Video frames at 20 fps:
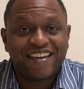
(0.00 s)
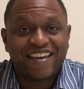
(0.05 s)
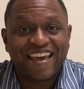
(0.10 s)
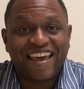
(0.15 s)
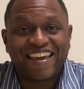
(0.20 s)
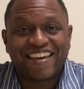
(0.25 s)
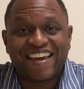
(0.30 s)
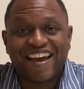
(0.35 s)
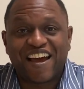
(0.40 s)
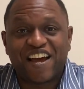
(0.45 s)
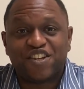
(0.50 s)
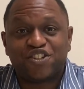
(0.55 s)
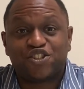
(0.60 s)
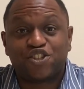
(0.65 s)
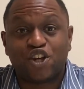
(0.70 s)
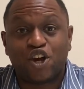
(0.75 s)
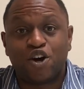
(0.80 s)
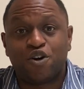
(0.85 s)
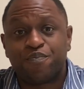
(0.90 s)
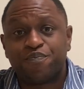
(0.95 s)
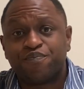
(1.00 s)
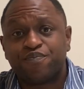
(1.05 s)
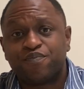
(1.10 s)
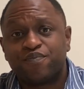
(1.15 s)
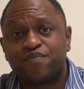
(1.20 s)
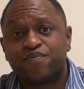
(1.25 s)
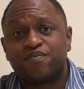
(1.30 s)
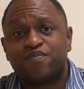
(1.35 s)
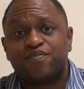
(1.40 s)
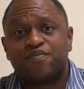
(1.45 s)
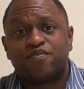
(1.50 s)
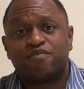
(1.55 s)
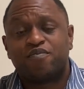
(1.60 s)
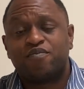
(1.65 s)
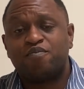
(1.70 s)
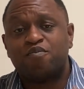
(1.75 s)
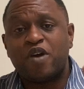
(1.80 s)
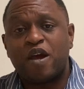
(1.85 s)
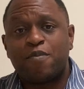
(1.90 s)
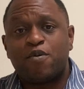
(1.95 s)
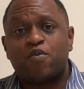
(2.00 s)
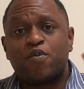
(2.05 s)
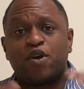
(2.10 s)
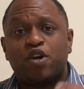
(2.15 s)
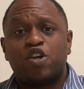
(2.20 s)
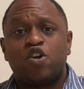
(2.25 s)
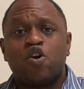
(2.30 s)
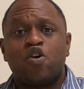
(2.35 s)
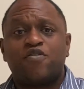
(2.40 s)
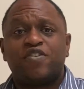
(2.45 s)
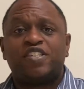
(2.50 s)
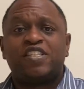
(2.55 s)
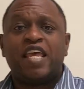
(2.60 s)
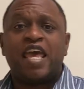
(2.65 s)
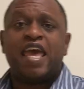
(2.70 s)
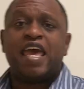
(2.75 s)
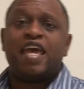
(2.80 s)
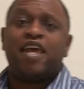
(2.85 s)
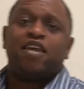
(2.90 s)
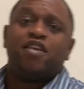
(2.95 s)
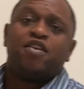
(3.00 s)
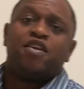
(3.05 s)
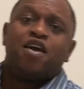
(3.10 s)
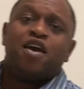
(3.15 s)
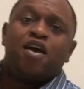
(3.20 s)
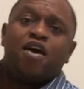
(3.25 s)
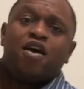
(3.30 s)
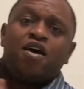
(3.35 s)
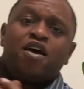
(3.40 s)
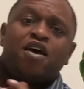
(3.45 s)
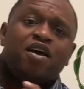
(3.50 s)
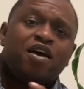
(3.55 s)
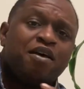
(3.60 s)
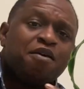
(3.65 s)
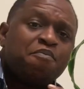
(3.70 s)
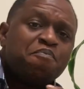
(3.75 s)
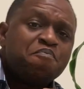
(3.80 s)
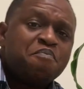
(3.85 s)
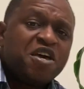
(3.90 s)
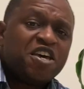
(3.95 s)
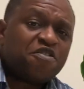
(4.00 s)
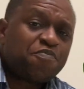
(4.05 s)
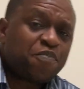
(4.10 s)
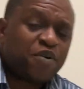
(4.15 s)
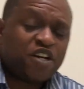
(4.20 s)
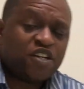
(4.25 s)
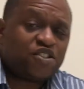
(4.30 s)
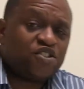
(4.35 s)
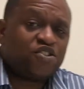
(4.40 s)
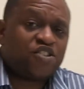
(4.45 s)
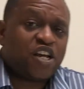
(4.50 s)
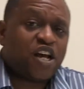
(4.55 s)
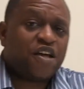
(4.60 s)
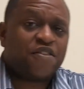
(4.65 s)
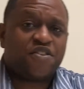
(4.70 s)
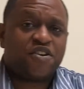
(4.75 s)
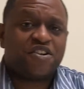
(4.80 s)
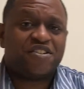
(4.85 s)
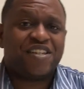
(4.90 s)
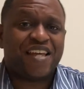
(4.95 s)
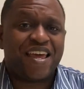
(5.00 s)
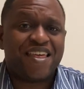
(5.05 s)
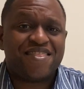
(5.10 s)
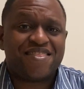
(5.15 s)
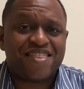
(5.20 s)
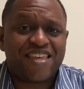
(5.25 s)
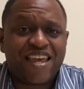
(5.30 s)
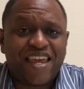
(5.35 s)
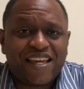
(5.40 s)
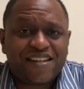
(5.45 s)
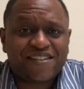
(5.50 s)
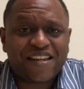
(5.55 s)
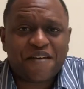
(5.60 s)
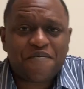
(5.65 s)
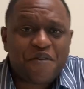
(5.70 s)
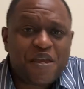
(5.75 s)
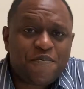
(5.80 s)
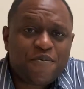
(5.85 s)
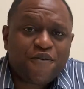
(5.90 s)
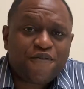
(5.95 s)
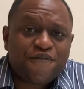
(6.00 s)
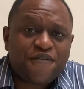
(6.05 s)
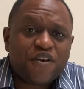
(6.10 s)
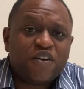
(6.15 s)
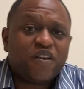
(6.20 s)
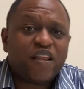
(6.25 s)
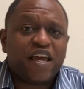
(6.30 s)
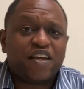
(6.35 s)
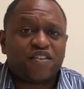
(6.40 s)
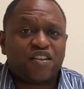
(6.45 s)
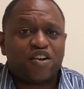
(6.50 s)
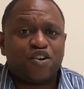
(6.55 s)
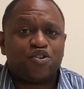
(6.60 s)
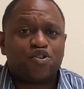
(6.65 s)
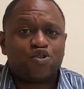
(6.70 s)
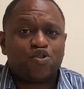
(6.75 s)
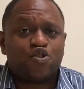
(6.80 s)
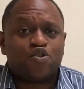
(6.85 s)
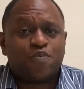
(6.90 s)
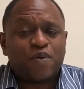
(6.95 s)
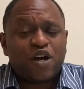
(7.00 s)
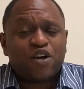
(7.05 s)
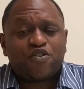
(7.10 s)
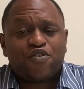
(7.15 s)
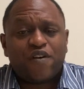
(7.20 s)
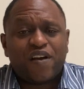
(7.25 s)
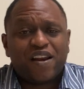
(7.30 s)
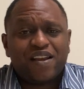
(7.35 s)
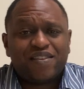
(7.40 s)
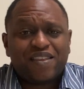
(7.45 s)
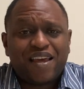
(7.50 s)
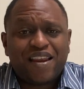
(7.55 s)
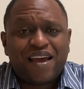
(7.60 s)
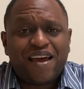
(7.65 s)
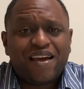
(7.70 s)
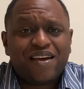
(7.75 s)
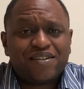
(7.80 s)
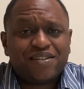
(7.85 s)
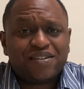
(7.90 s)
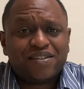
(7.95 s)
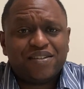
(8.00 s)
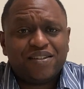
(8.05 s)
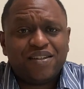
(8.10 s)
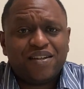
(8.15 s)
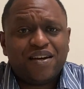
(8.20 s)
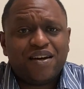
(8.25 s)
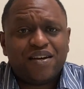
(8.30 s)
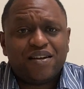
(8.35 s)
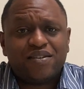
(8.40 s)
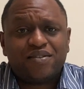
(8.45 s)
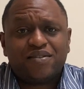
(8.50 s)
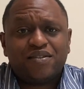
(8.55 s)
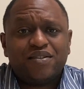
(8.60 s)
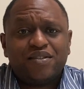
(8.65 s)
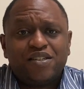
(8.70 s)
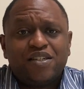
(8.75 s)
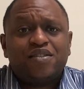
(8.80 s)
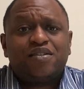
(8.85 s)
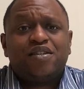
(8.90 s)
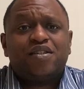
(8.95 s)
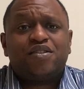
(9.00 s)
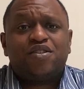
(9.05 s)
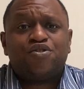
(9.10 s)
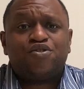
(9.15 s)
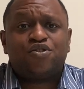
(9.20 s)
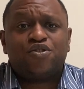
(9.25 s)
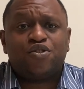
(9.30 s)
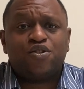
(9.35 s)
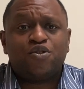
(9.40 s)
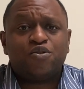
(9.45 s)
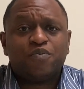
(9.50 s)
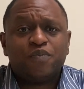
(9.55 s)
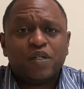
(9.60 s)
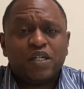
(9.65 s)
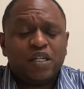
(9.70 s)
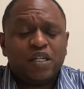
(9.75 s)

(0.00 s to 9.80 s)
Hey guys, so remember, we're going to go over 10 Mythbusters out there. 10 things that people feel like that are true about credit that absolutely, honestly, just isn't true.